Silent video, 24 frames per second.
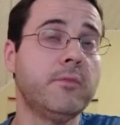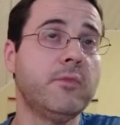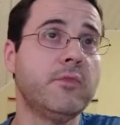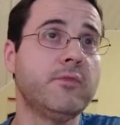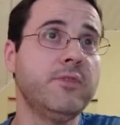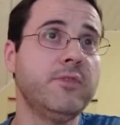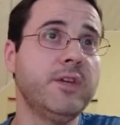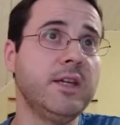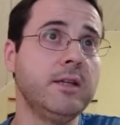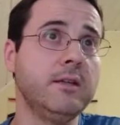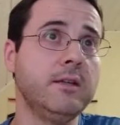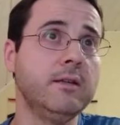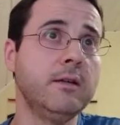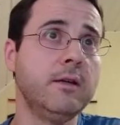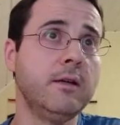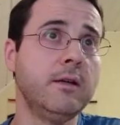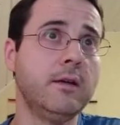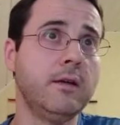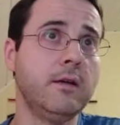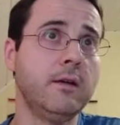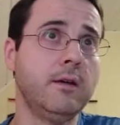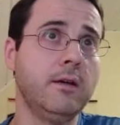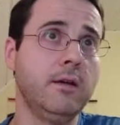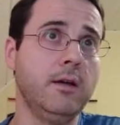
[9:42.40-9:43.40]
feed,
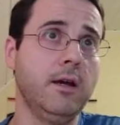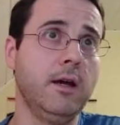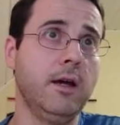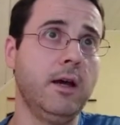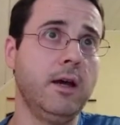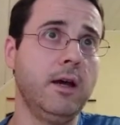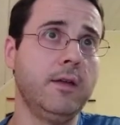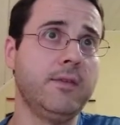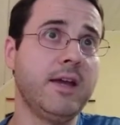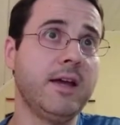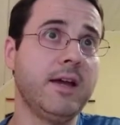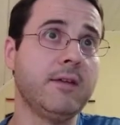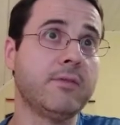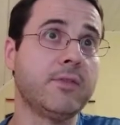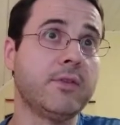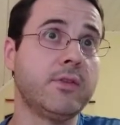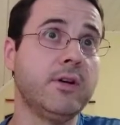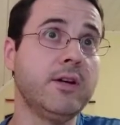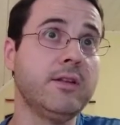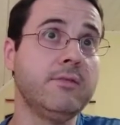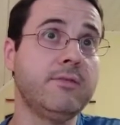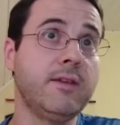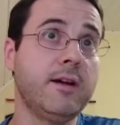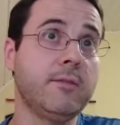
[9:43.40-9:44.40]
they have
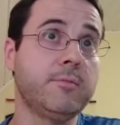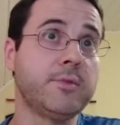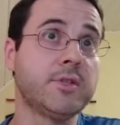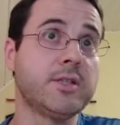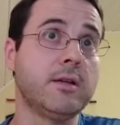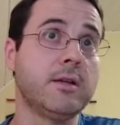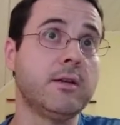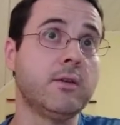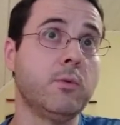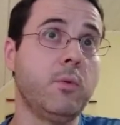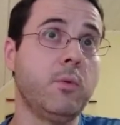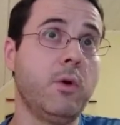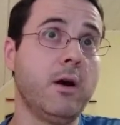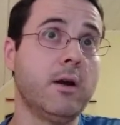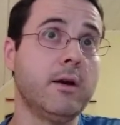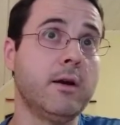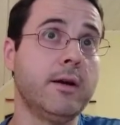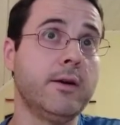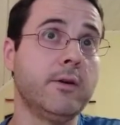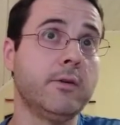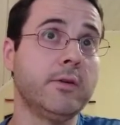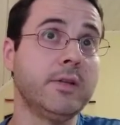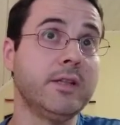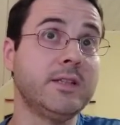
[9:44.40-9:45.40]
35% of the
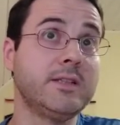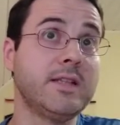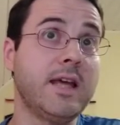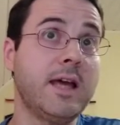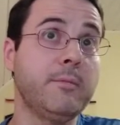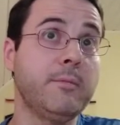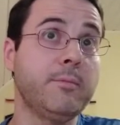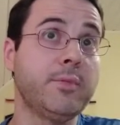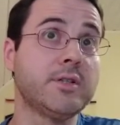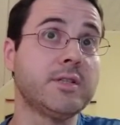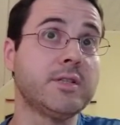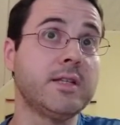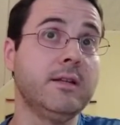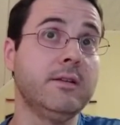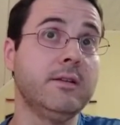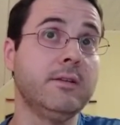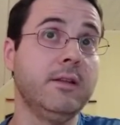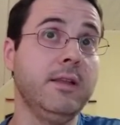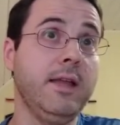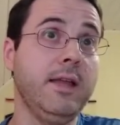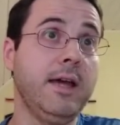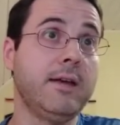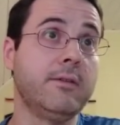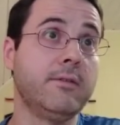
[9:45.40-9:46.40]
water, and only 10% of
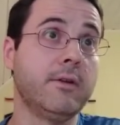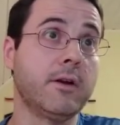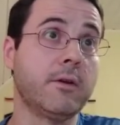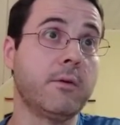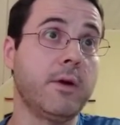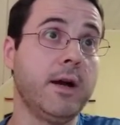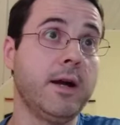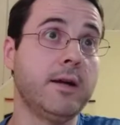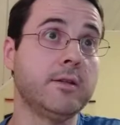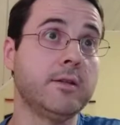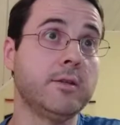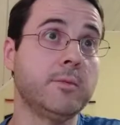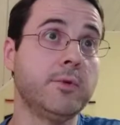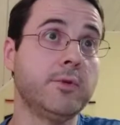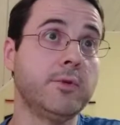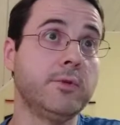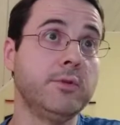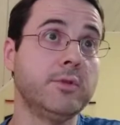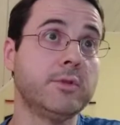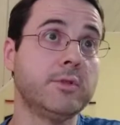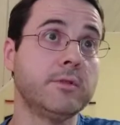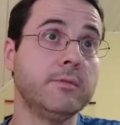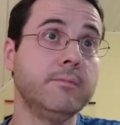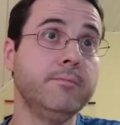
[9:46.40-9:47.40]
the land required to
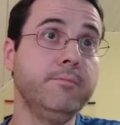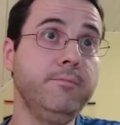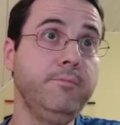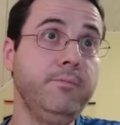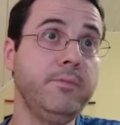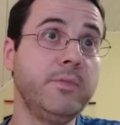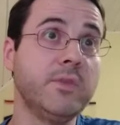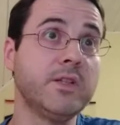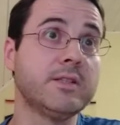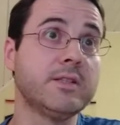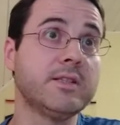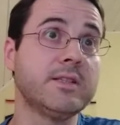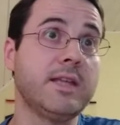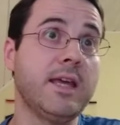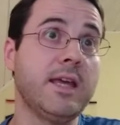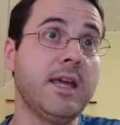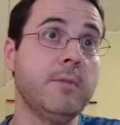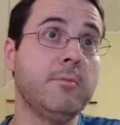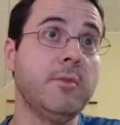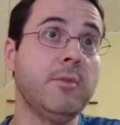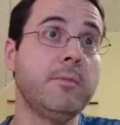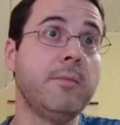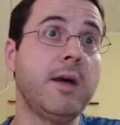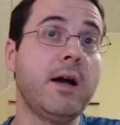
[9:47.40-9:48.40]
produce the
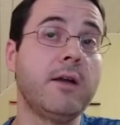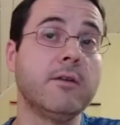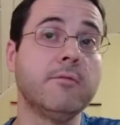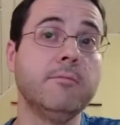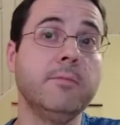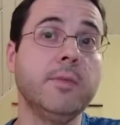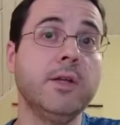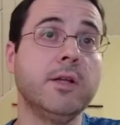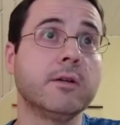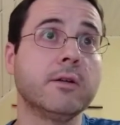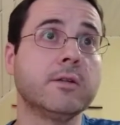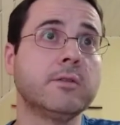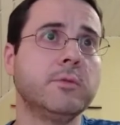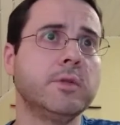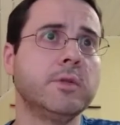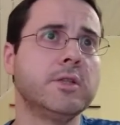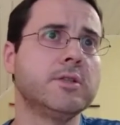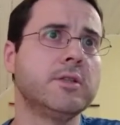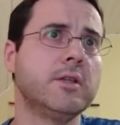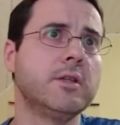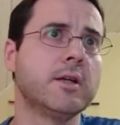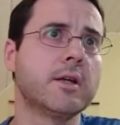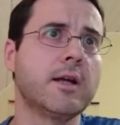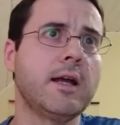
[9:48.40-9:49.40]
same amount of milk,
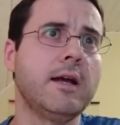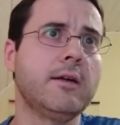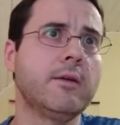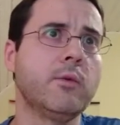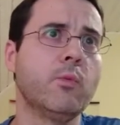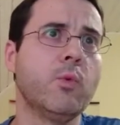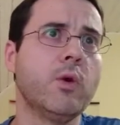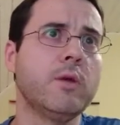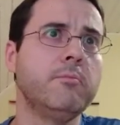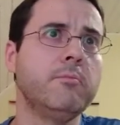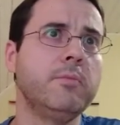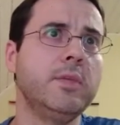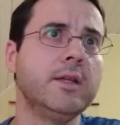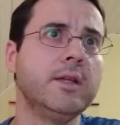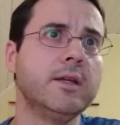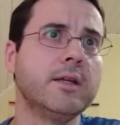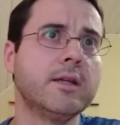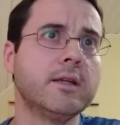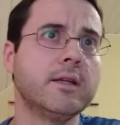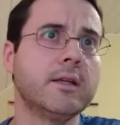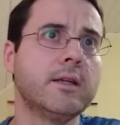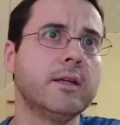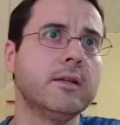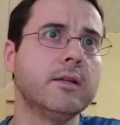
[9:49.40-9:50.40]
which they're counting 1
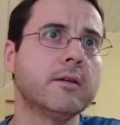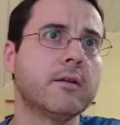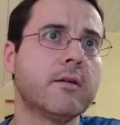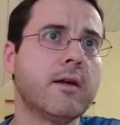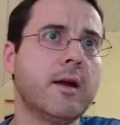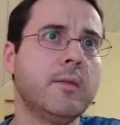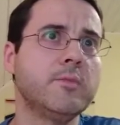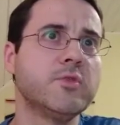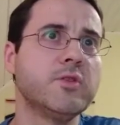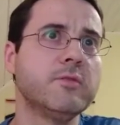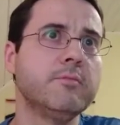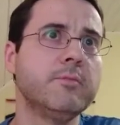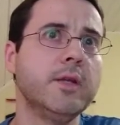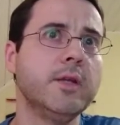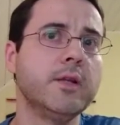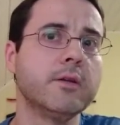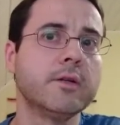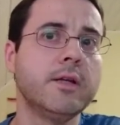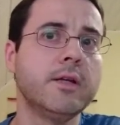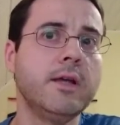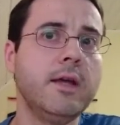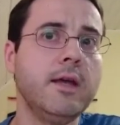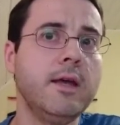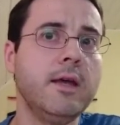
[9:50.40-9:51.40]
billion kilograms of milk.